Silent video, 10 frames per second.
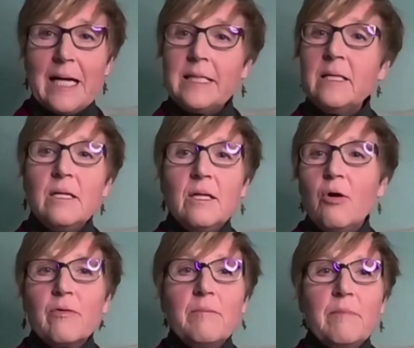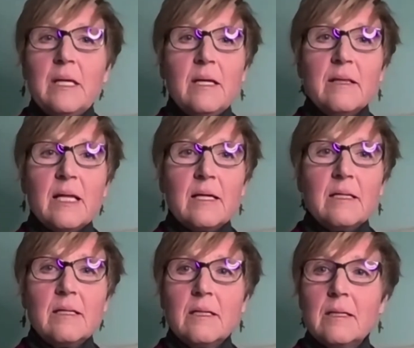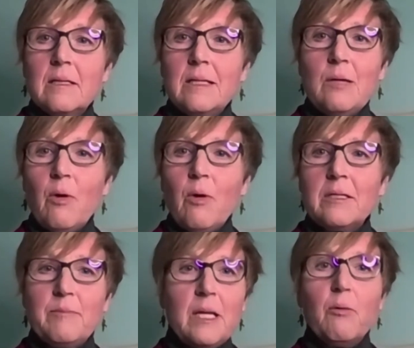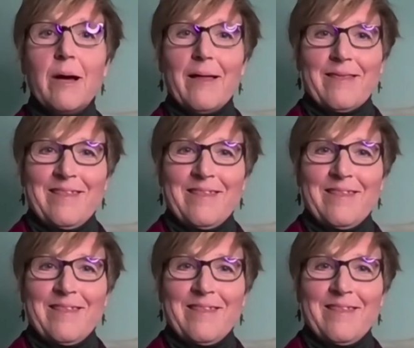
I didn't know the me that he wanted to be with.